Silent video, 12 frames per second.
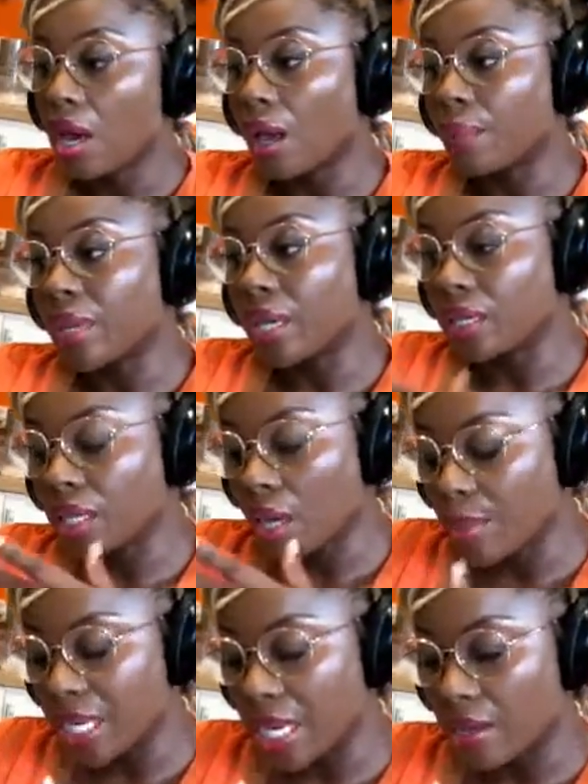
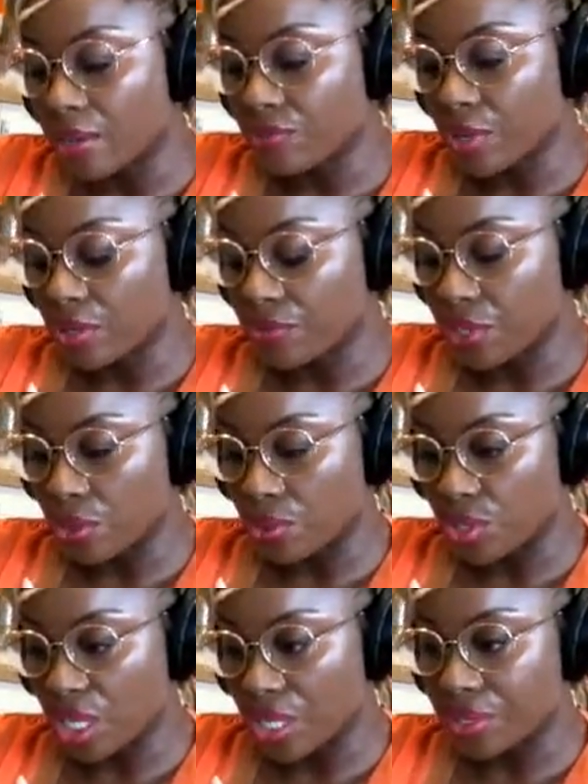coming out in front of the
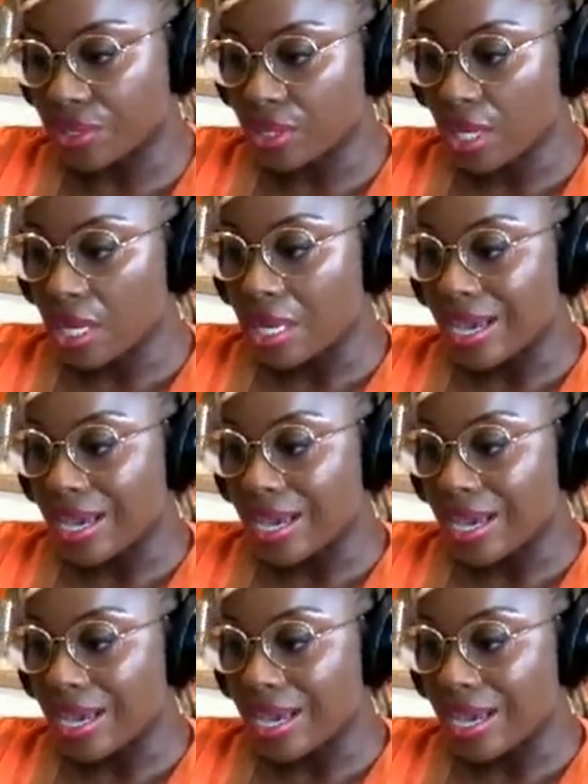audience,